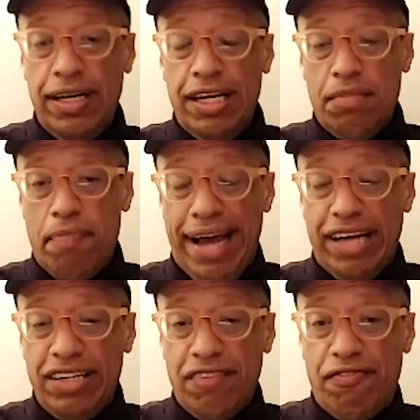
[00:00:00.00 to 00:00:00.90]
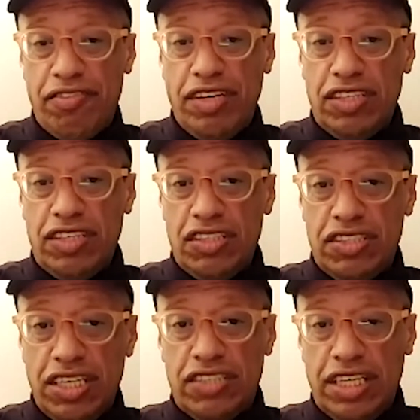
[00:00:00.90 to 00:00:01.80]
Back in the 50s and the
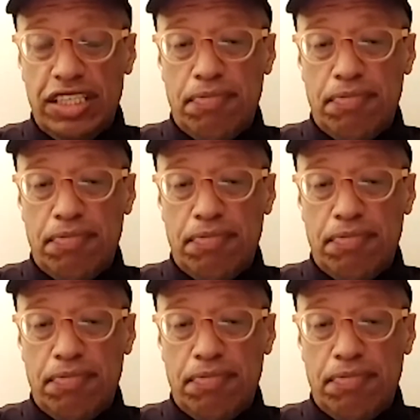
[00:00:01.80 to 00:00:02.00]
60s,